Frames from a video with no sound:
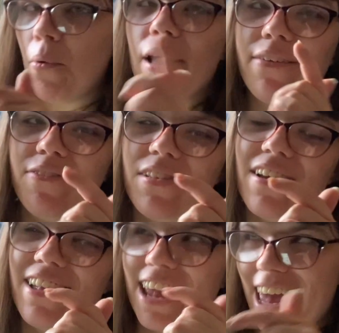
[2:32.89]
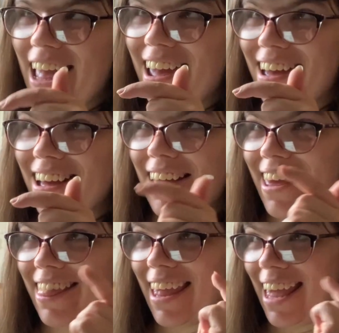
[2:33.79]
I've learned it
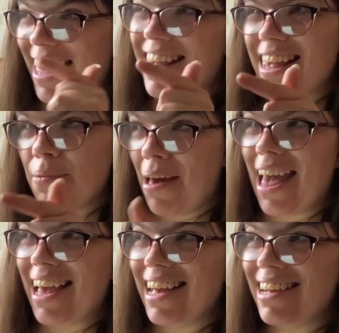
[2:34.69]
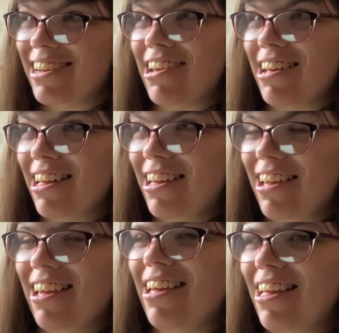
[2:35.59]
the easy way,
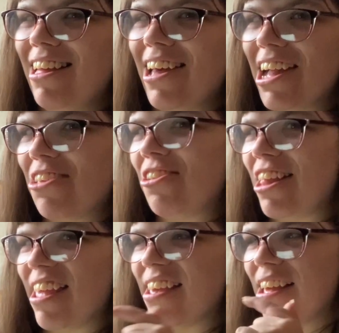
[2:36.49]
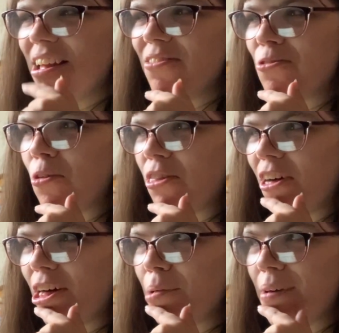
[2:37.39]
actually, not the
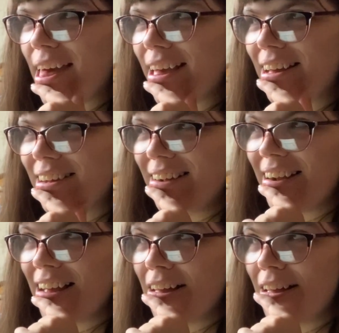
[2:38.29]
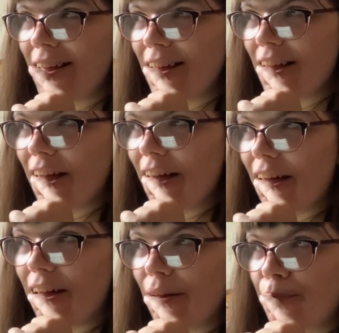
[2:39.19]
hard way.
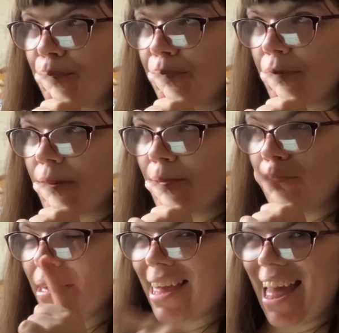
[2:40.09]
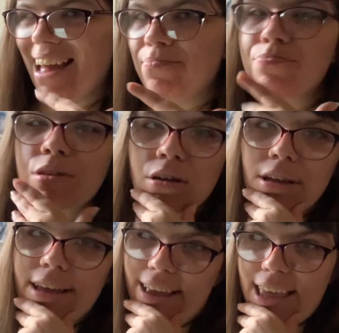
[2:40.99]
Um, but yeah,
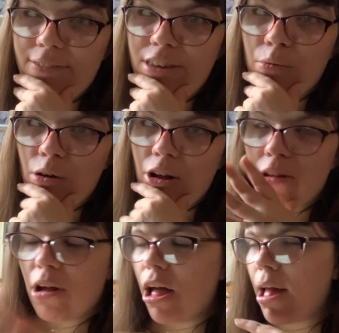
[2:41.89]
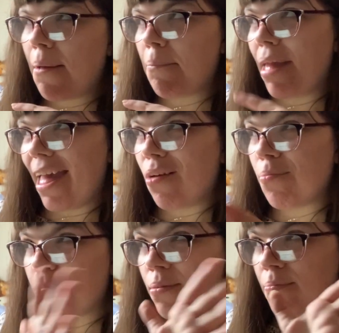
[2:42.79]
if you want um,
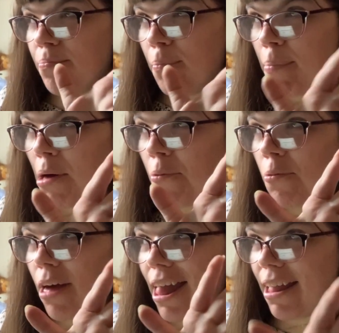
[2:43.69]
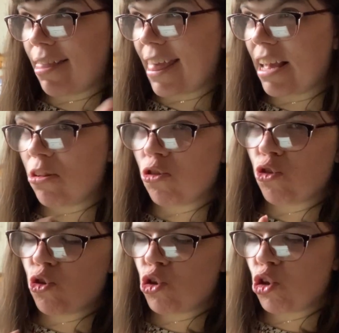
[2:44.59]
help about anything,
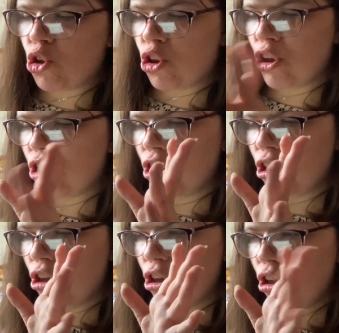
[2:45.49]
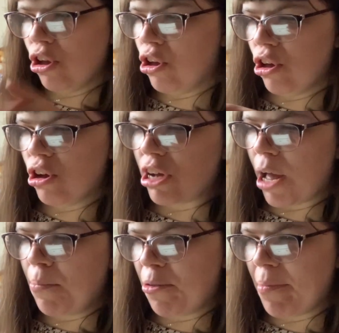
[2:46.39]
just
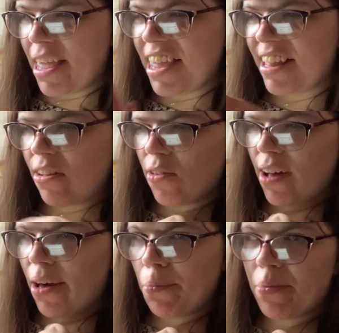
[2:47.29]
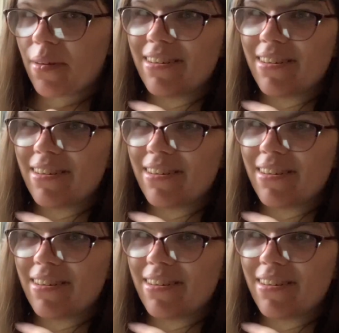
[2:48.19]
come to me and I'll help